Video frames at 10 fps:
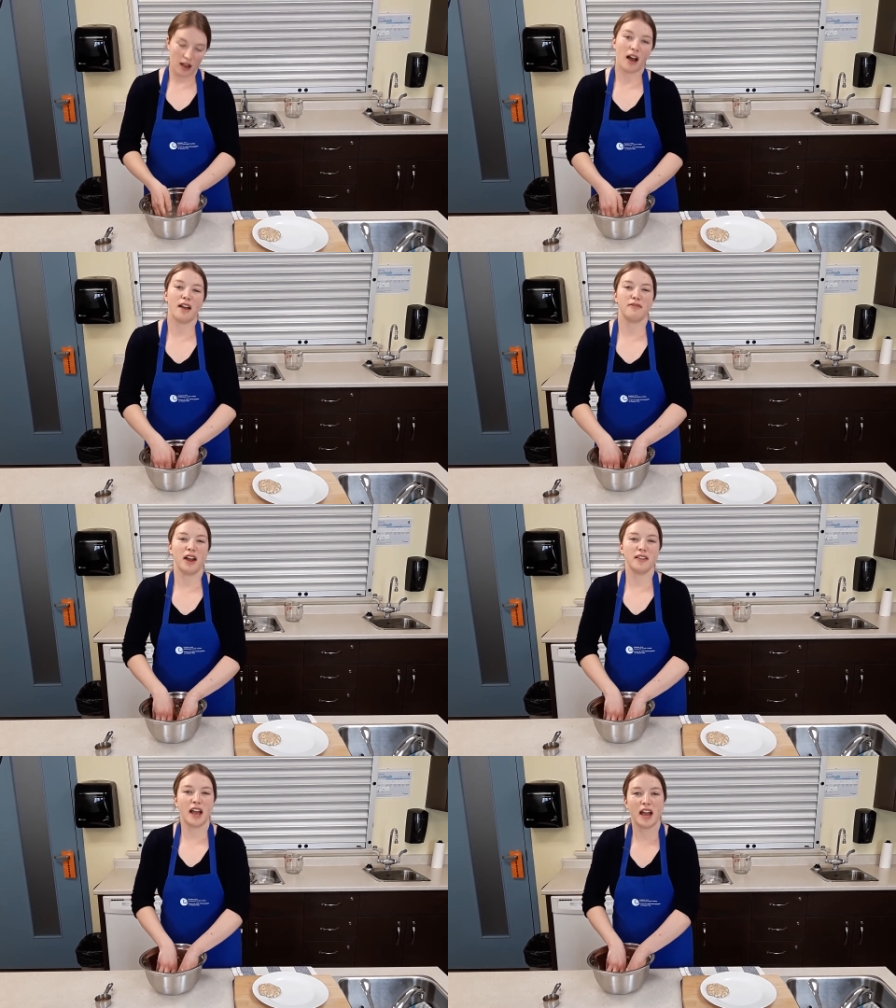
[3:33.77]
I
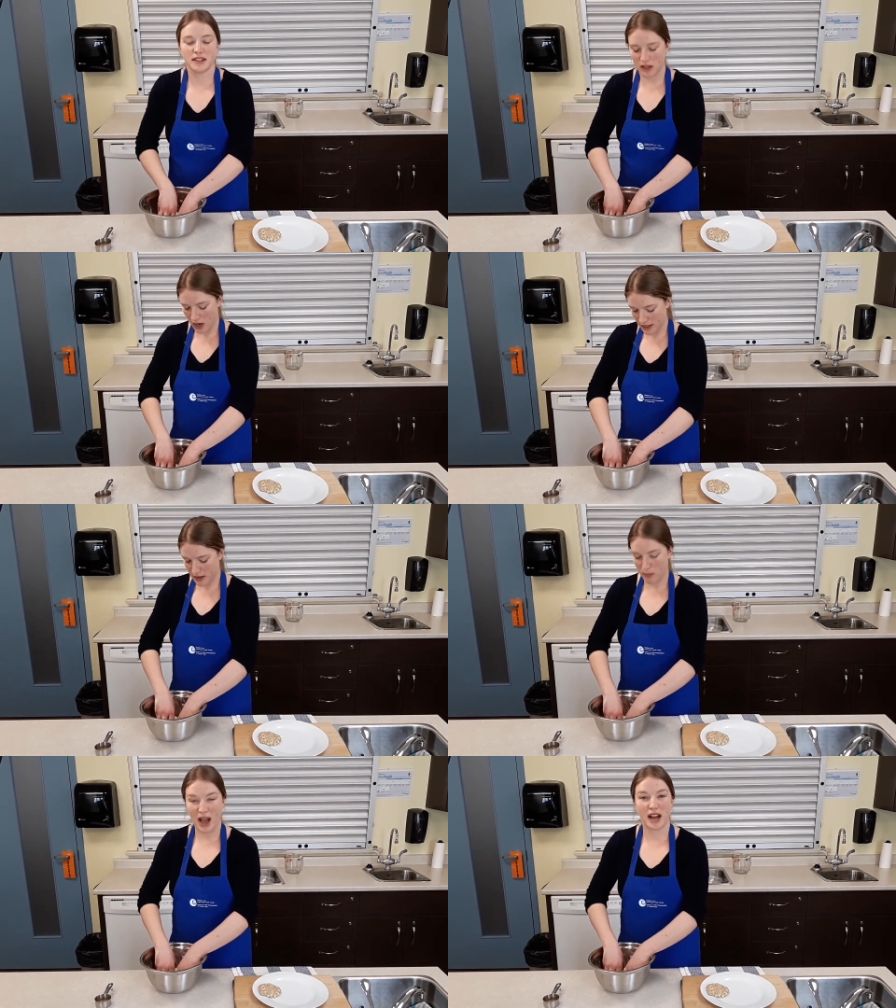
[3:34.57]
find that as long as the
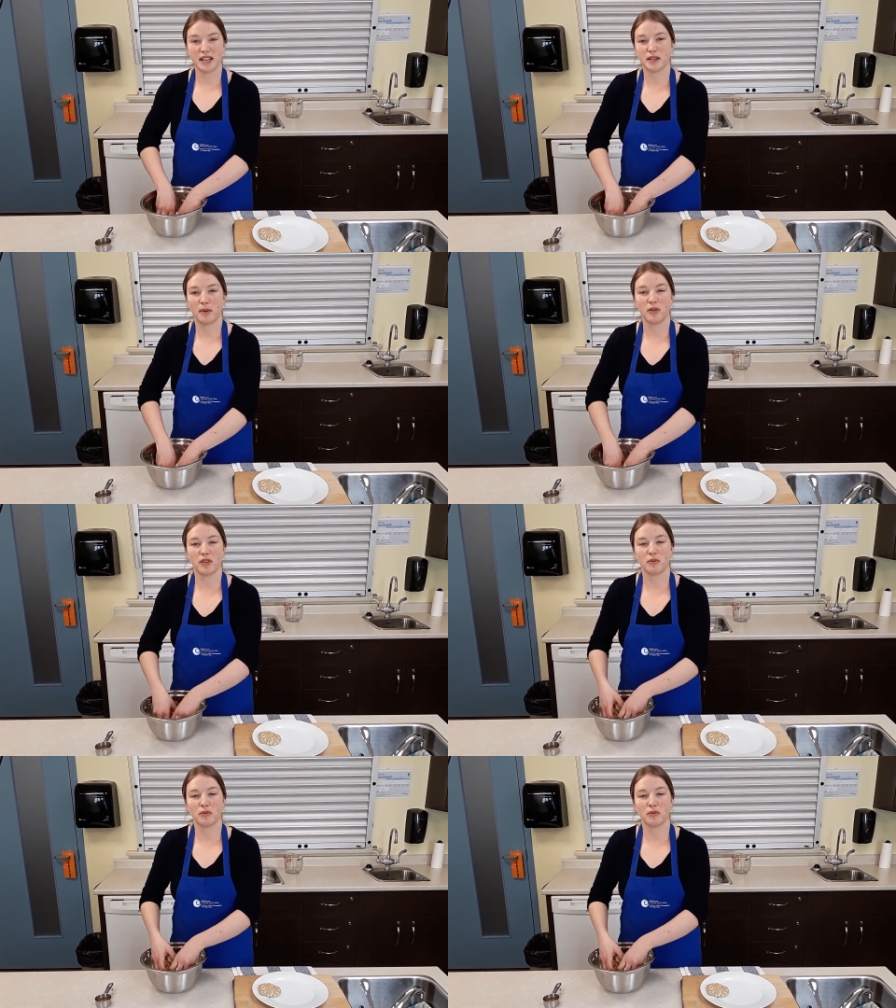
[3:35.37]
patty's about